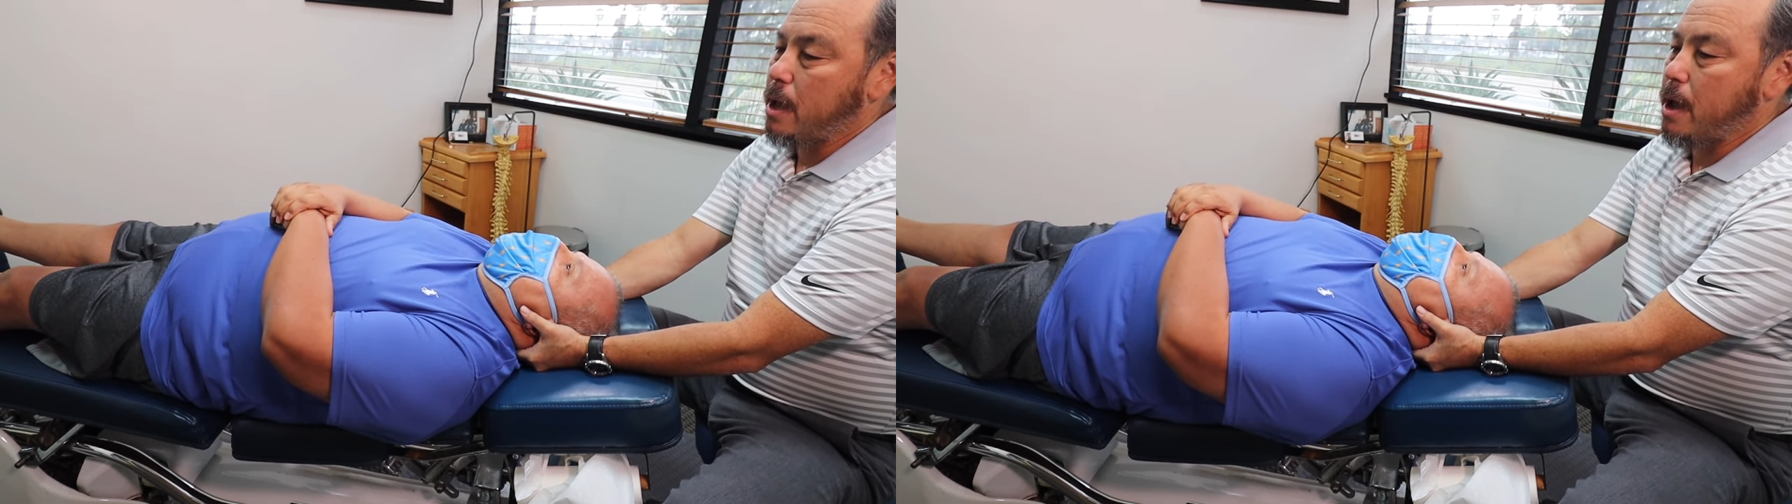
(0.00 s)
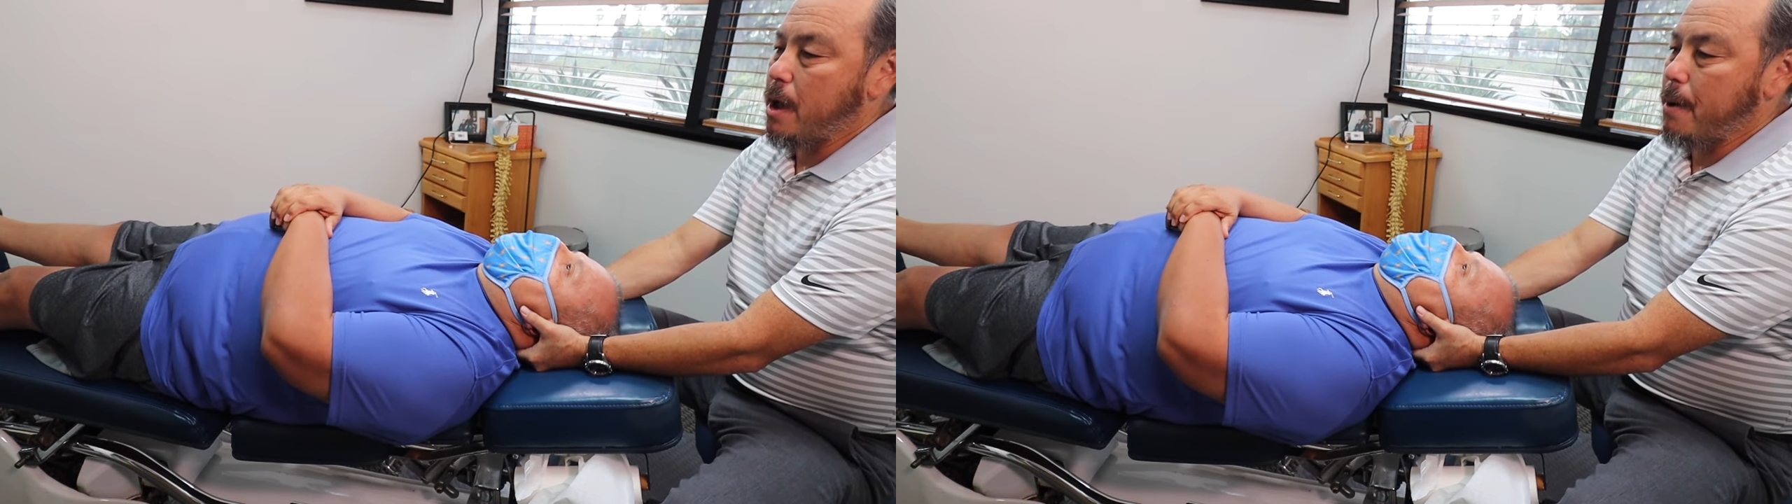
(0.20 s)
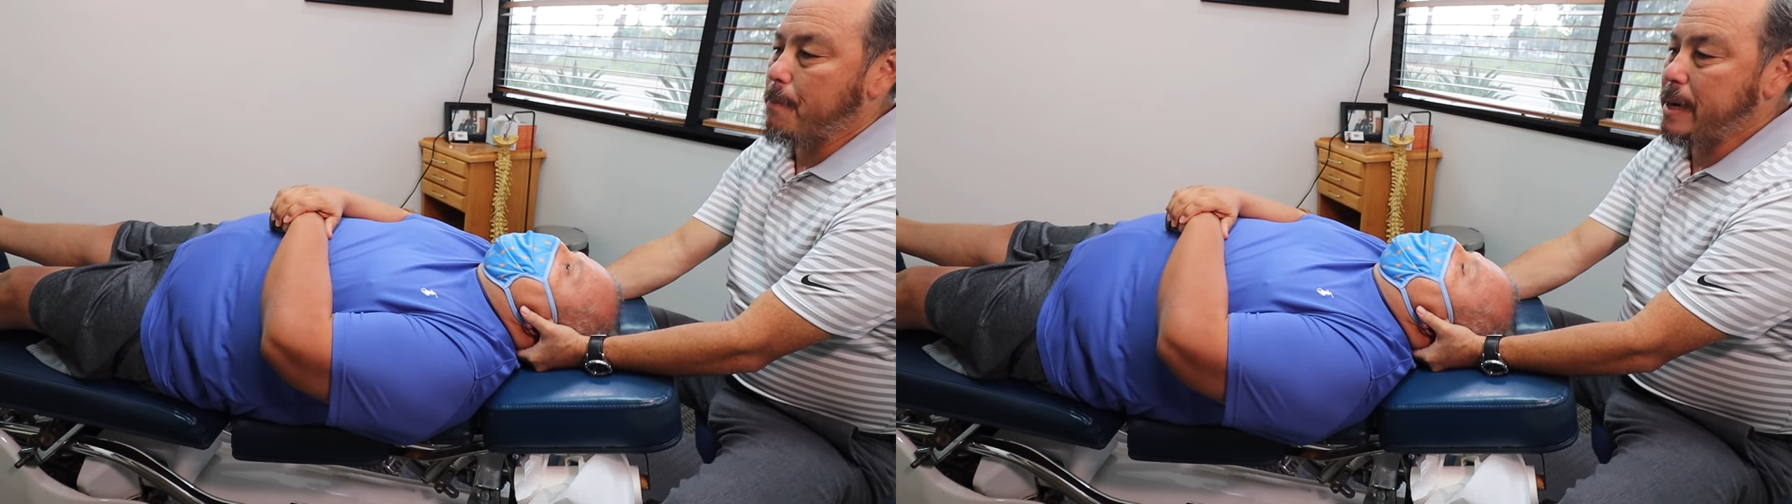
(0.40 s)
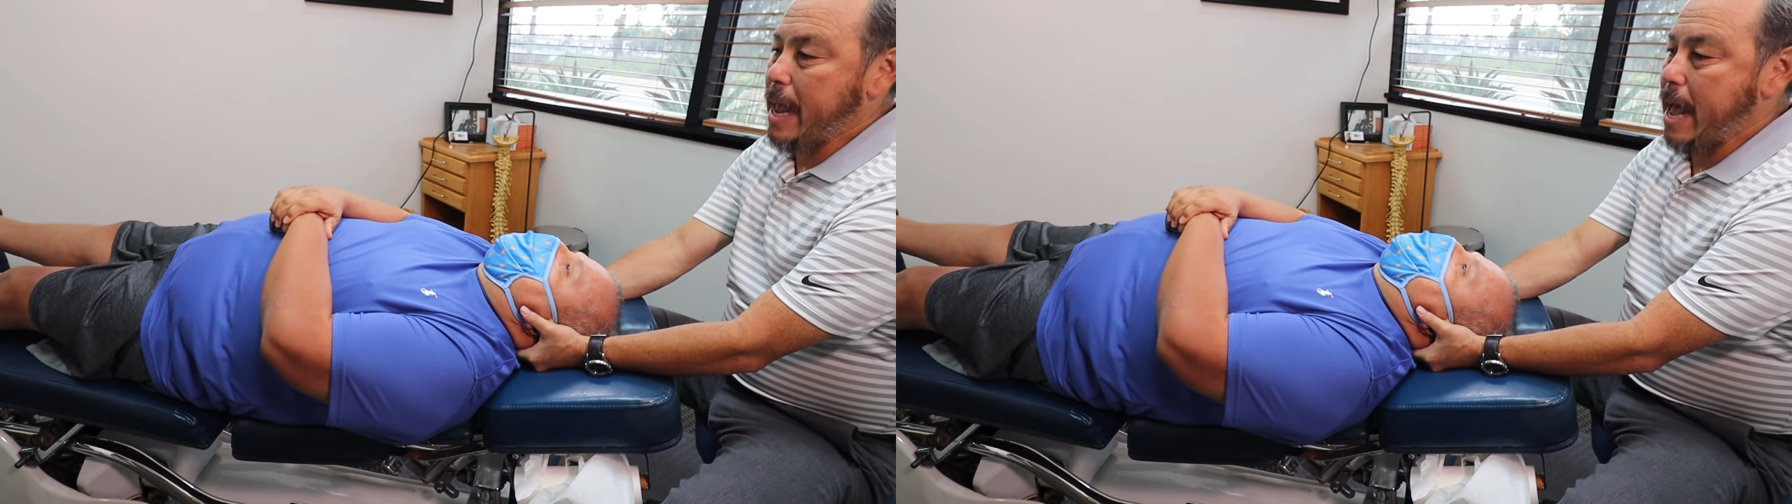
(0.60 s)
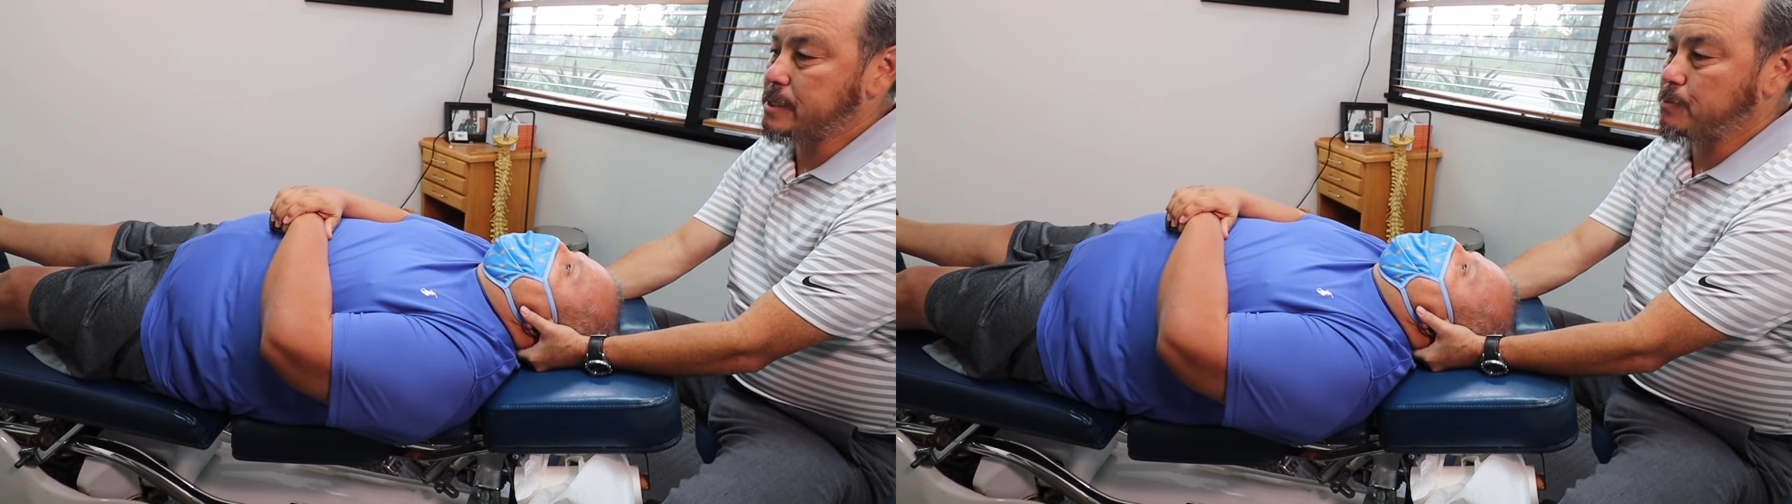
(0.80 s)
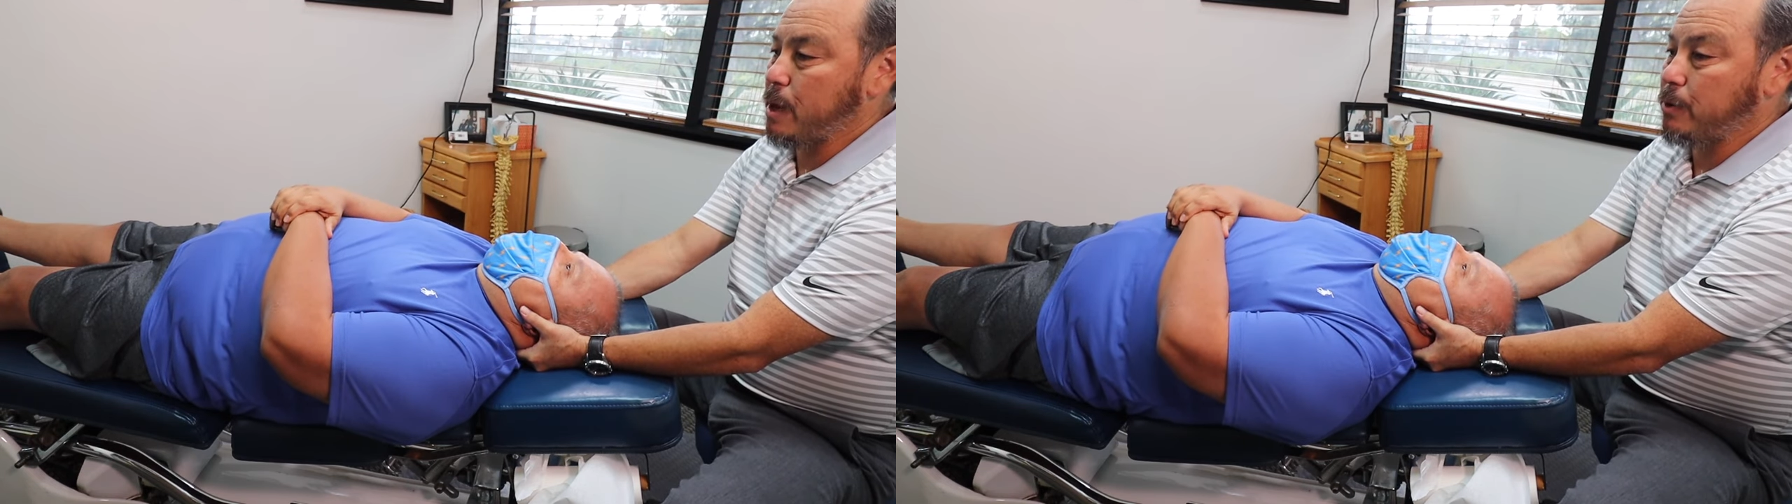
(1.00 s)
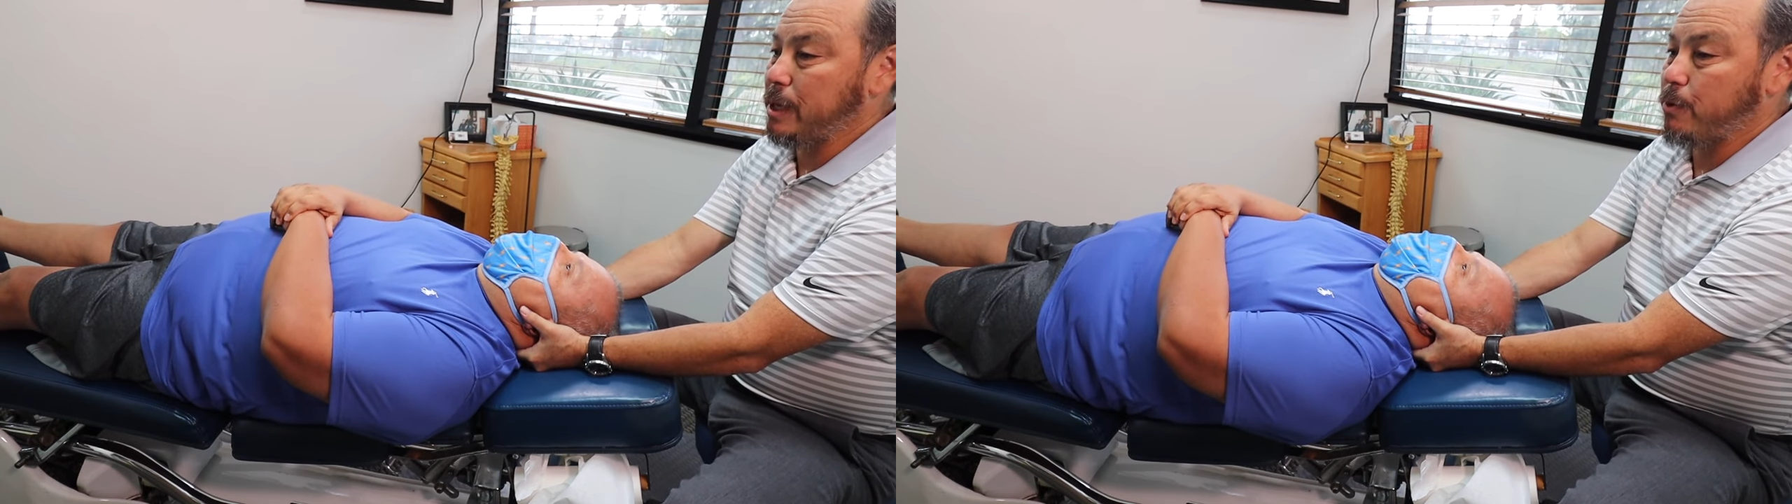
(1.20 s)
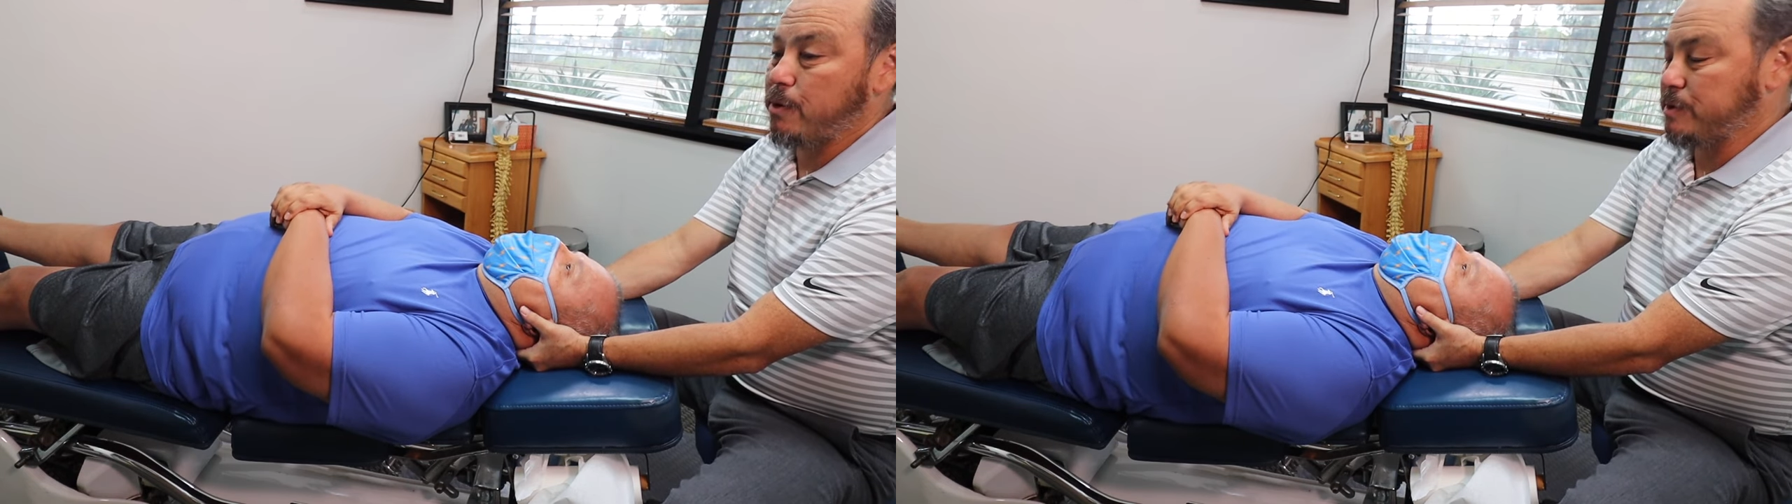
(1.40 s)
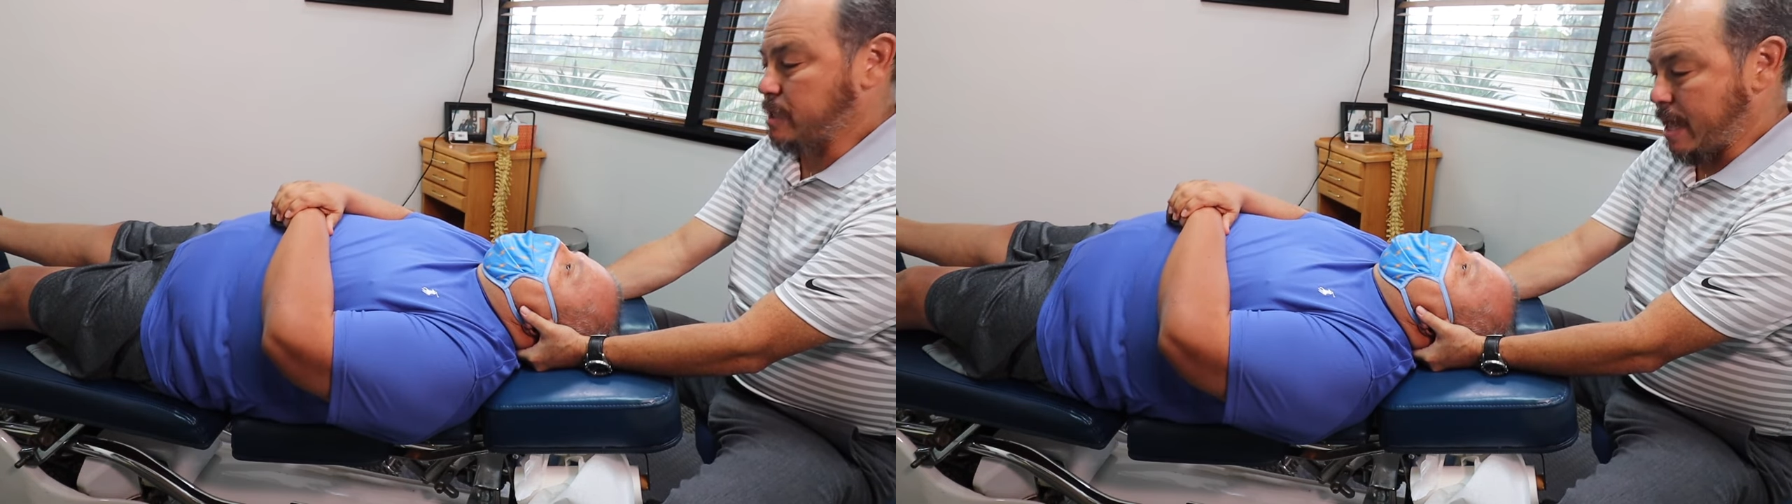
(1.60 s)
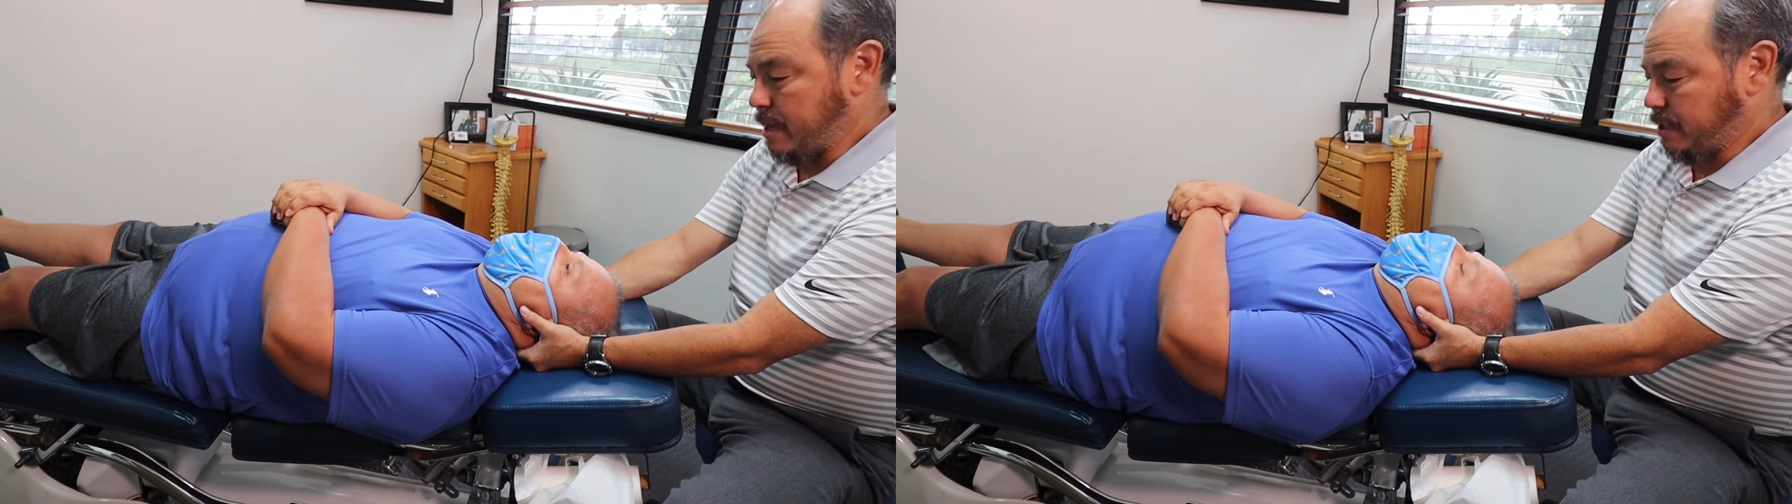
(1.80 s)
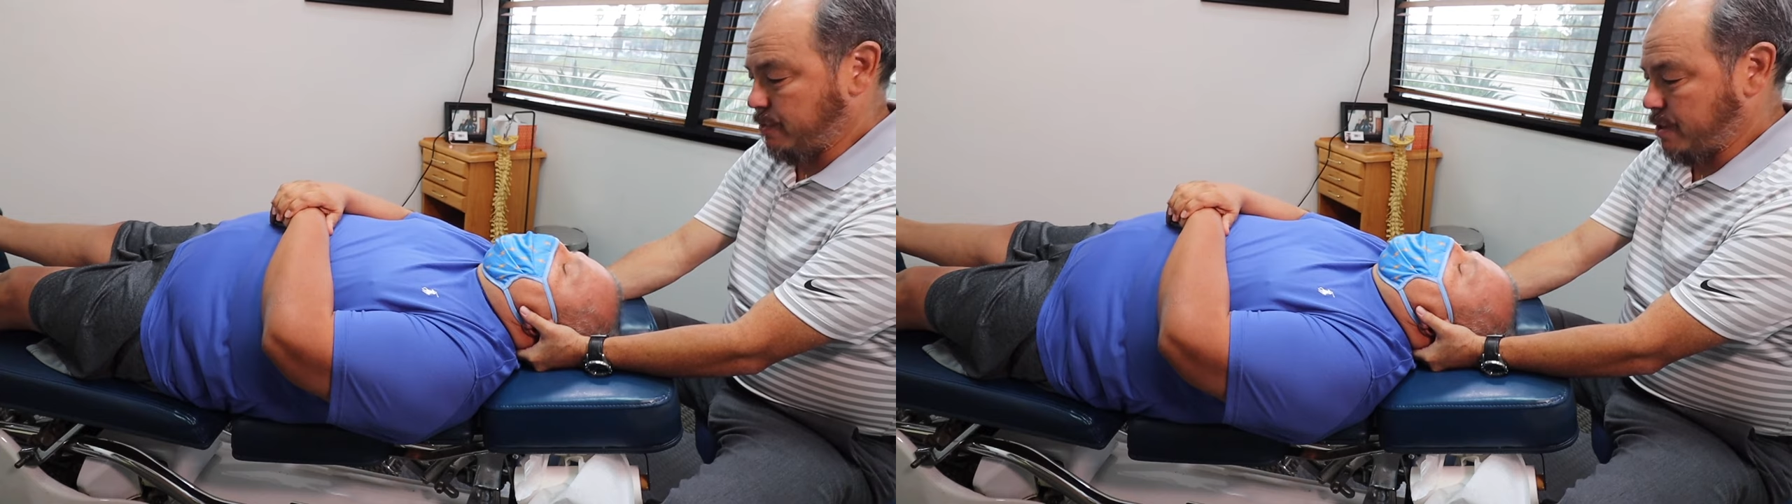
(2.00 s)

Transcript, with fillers: Um, but he hasn't been able to get rid of his sciatica,